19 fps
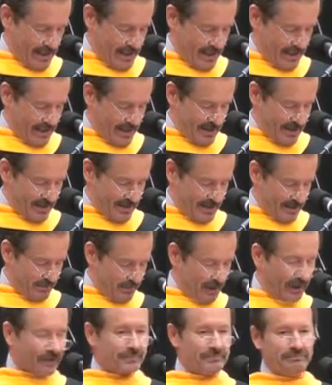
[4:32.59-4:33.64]

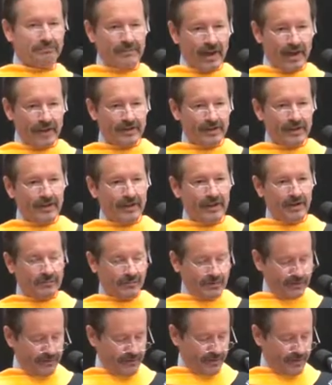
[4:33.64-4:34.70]
But I think
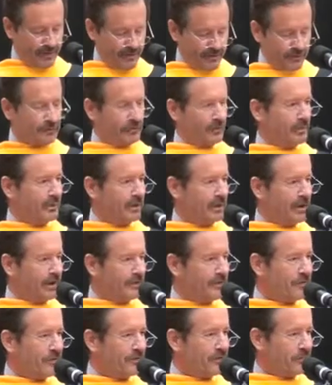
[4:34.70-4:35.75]
even for those, you'll
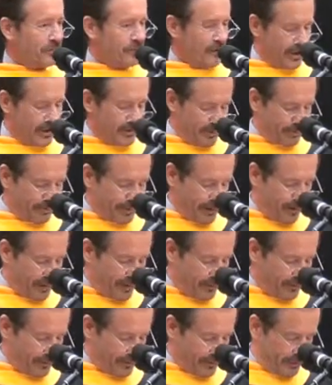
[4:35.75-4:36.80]
realize there's a broader
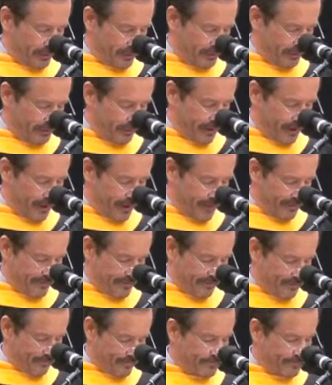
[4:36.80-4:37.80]
implication that will be useful in life.